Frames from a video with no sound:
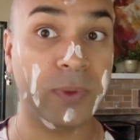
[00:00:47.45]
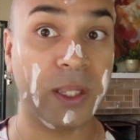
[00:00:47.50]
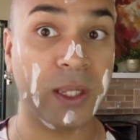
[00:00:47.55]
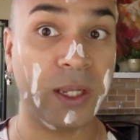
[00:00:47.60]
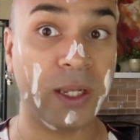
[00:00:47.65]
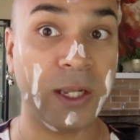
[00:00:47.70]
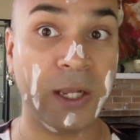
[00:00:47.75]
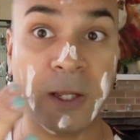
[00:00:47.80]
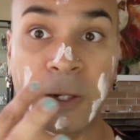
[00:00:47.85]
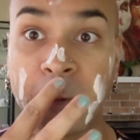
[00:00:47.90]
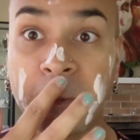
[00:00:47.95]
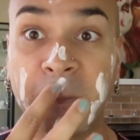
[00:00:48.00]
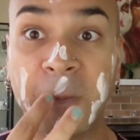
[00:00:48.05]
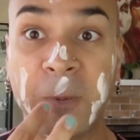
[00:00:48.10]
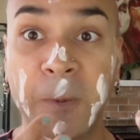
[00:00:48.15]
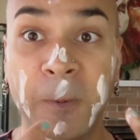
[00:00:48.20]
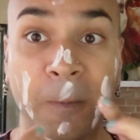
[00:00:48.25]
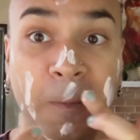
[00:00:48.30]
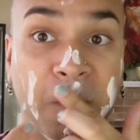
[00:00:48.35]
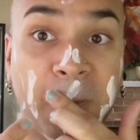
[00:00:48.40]
And
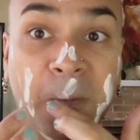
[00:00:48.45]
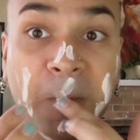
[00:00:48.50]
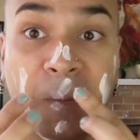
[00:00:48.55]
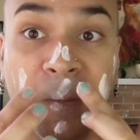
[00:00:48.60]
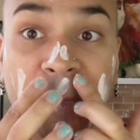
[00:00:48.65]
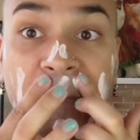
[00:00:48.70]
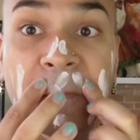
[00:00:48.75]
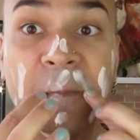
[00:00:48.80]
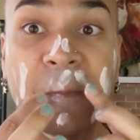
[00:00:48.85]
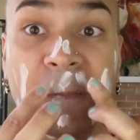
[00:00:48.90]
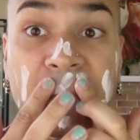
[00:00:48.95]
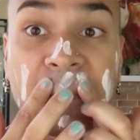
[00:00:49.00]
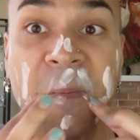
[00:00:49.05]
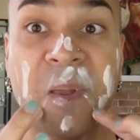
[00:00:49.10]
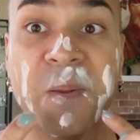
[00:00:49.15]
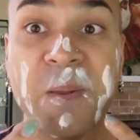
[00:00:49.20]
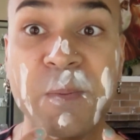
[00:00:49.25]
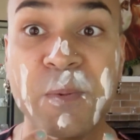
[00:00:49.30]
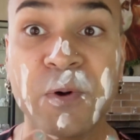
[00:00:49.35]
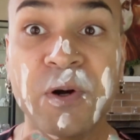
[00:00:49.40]
ooh,
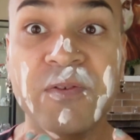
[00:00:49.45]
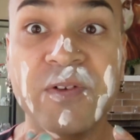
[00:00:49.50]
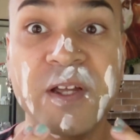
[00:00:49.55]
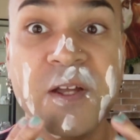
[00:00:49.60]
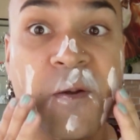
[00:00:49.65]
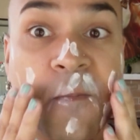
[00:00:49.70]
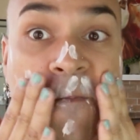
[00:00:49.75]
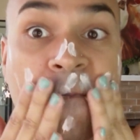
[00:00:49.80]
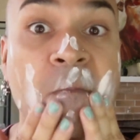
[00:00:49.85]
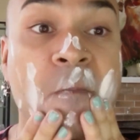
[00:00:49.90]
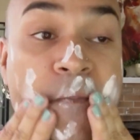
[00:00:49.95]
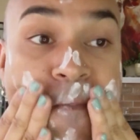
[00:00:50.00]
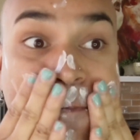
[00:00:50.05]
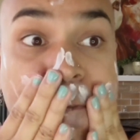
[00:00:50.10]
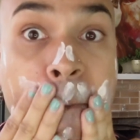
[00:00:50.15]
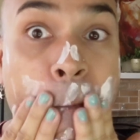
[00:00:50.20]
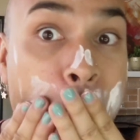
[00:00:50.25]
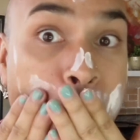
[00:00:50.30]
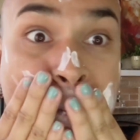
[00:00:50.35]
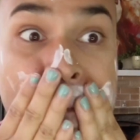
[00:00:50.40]
a bit more over here.
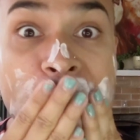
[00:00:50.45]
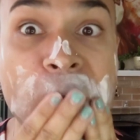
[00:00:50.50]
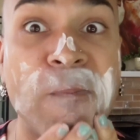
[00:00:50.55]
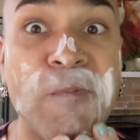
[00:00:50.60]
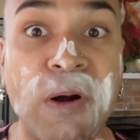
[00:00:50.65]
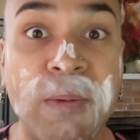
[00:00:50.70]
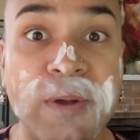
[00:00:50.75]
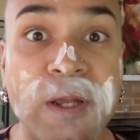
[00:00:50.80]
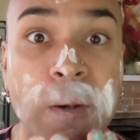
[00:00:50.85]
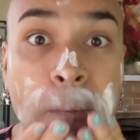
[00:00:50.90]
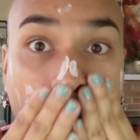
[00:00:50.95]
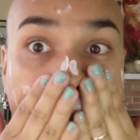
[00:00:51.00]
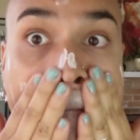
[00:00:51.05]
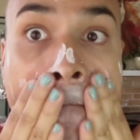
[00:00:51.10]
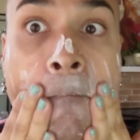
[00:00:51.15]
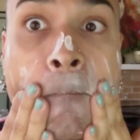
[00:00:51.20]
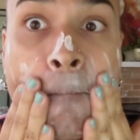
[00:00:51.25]
And then rub it in.